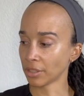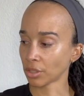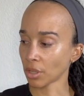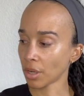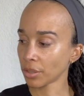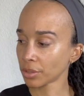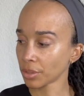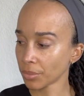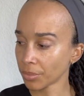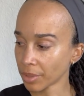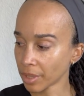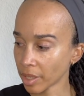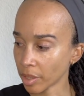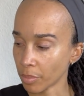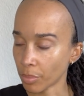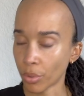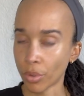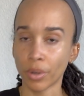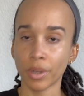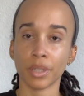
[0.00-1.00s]
It's also really
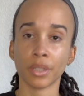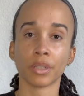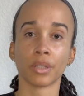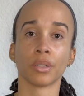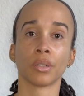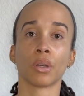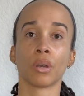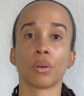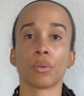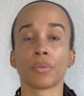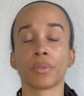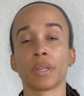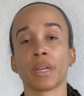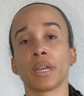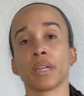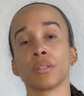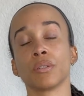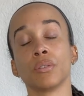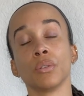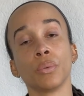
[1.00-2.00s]
important to know
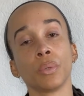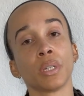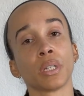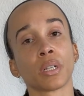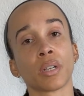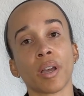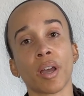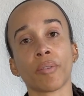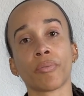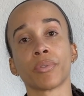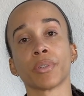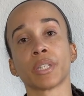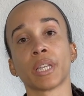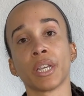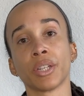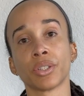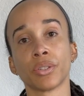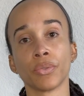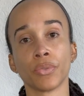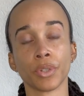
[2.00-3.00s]
that doing a
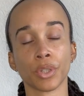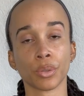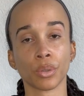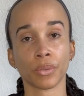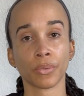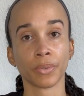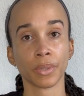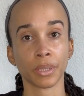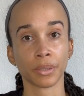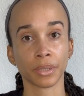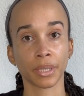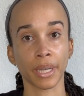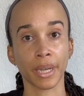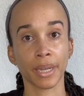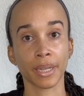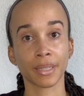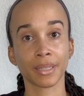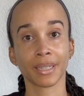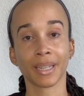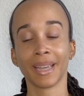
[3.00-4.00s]
confrontation visual field
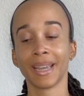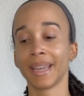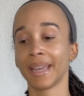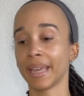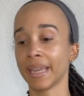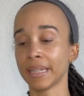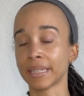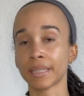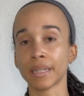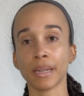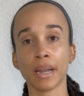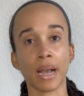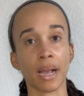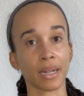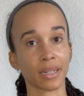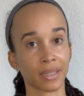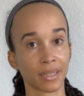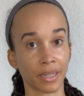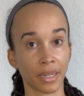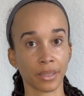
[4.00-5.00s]
test, it's
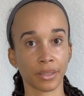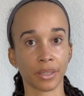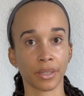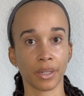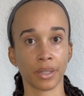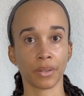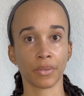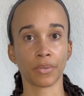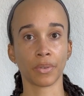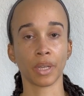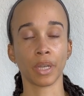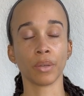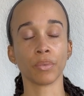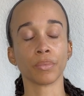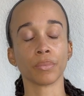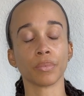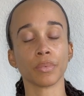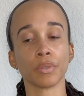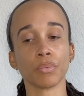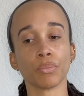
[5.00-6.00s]
not sensitive.
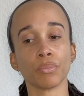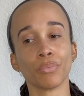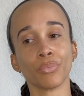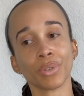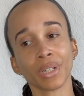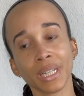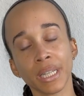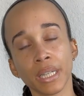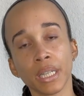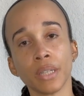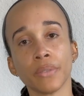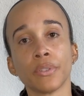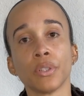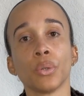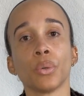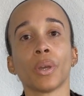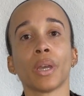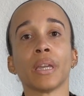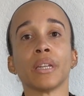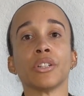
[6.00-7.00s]
It really gives
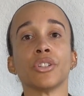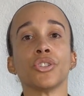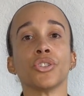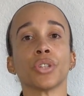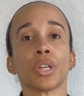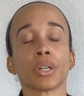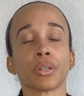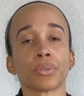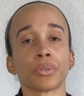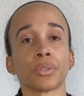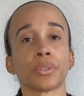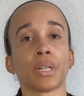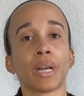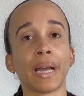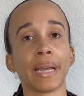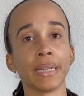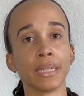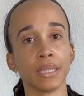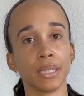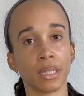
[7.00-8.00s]
you a general
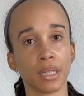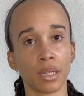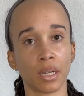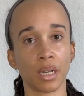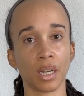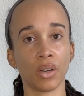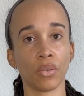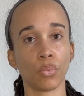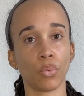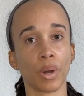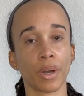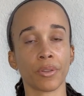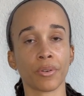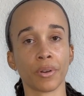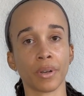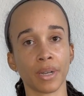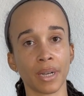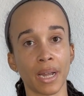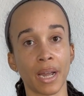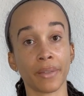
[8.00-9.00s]
idea of
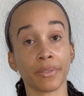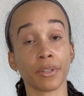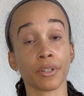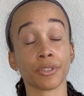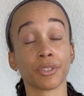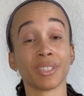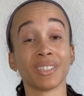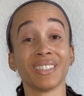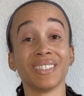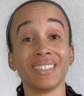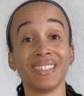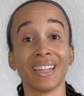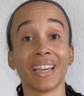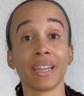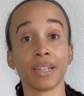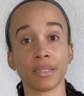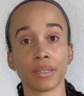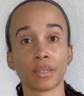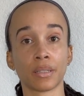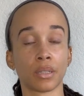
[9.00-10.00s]
whether or not there's a
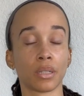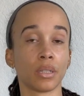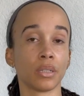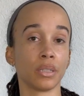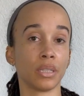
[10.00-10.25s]
dense